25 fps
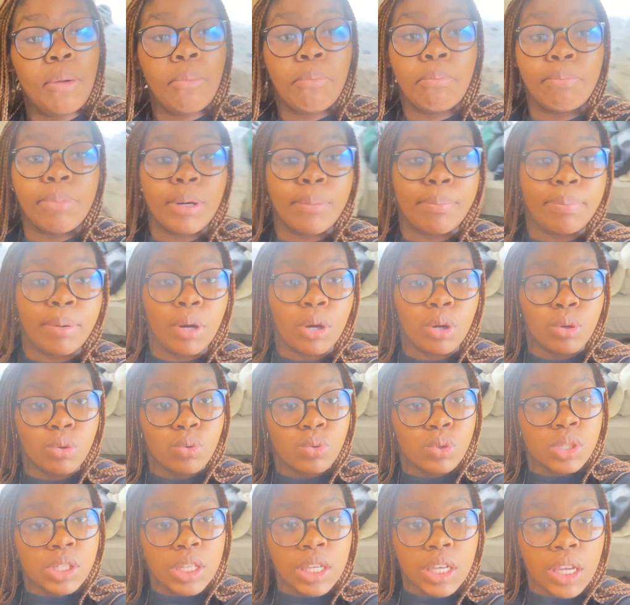bro,
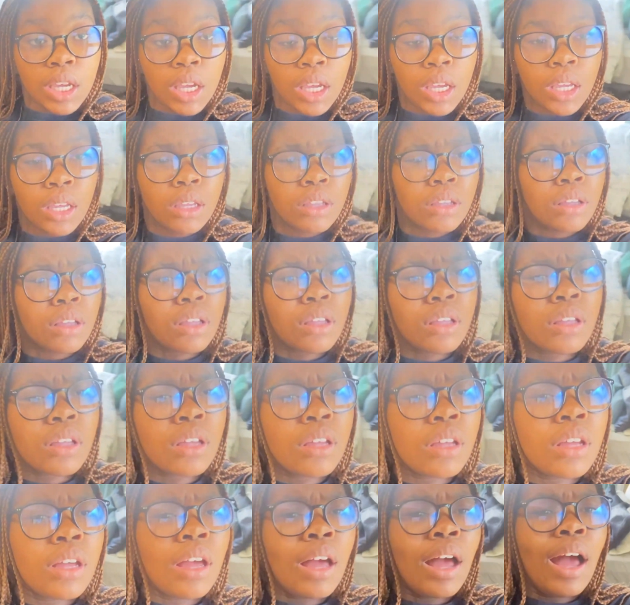broski.
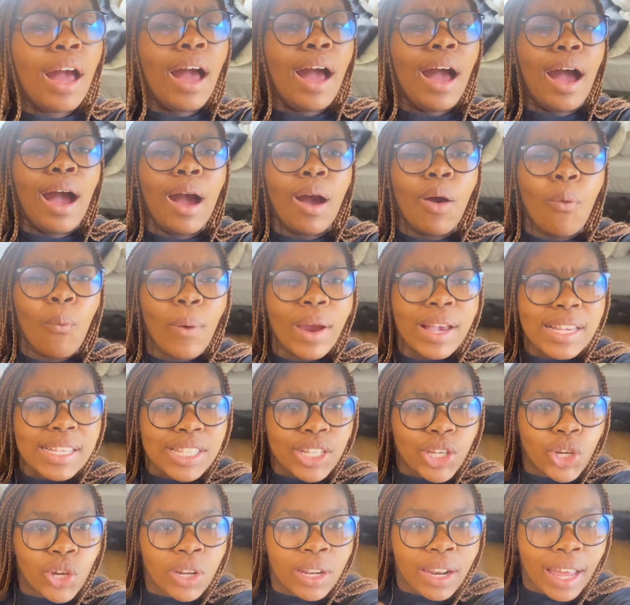Where's the
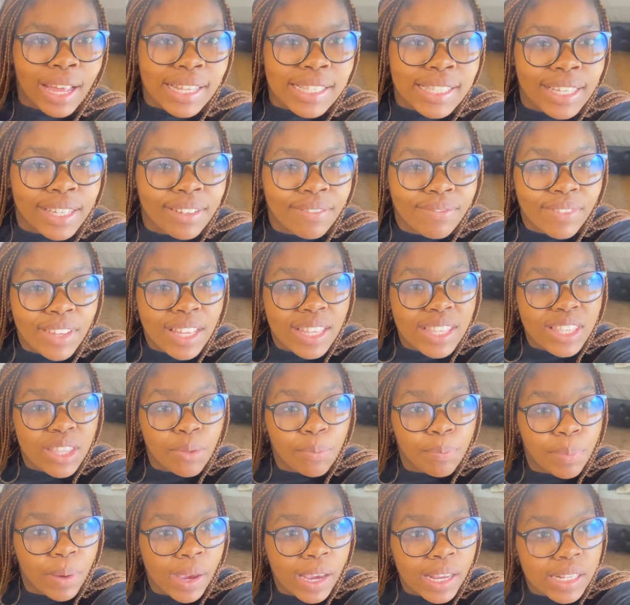good lighting? It's the
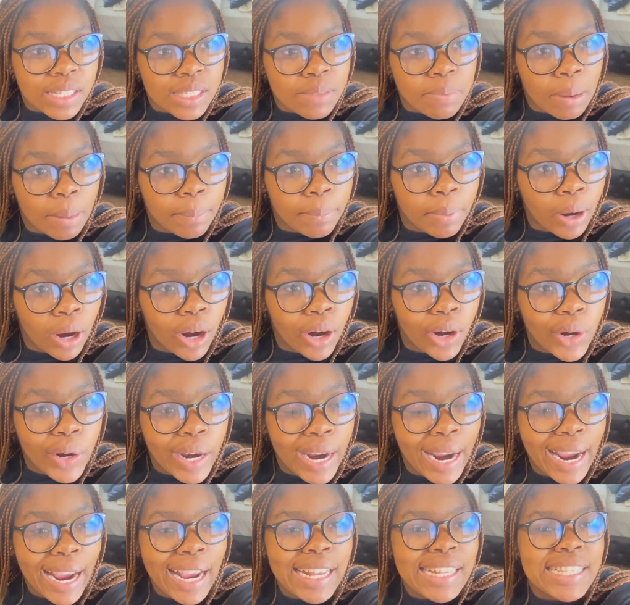pets, my bro.
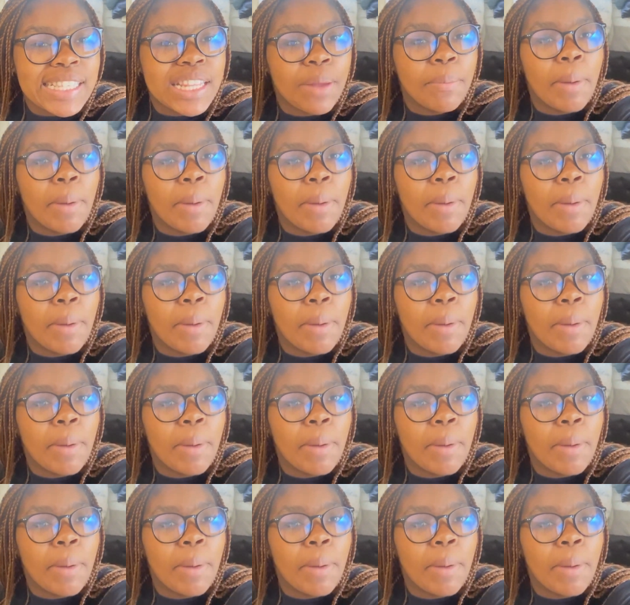It's the